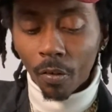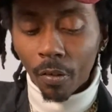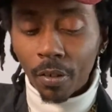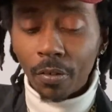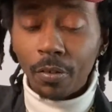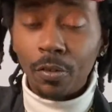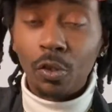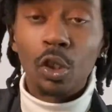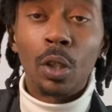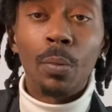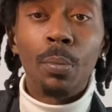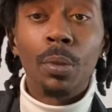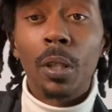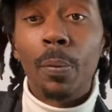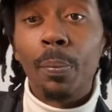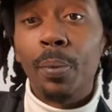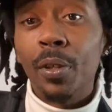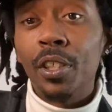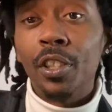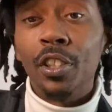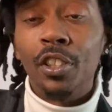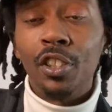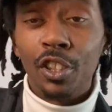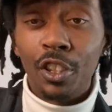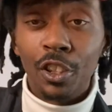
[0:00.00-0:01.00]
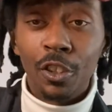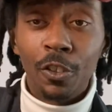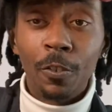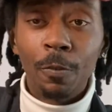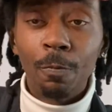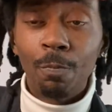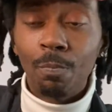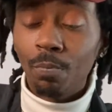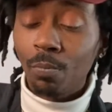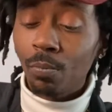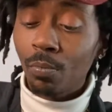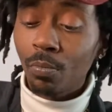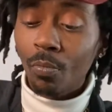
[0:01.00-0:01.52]
So I'm gonna compare the two
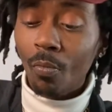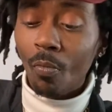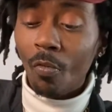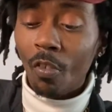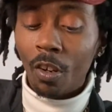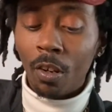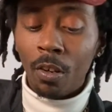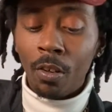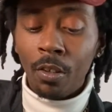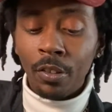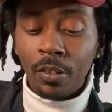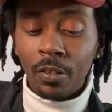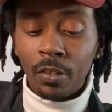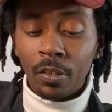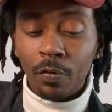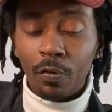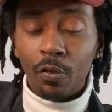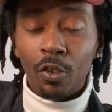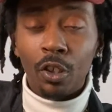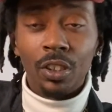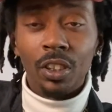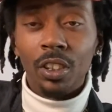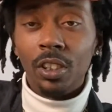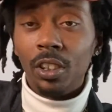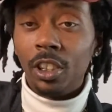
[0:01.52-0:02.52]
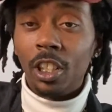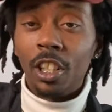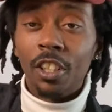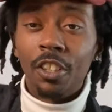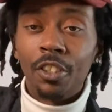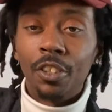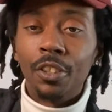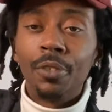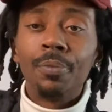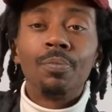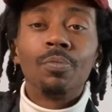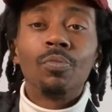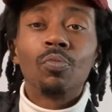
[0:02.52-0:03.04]
as far as each
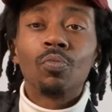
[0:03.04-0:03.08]
other,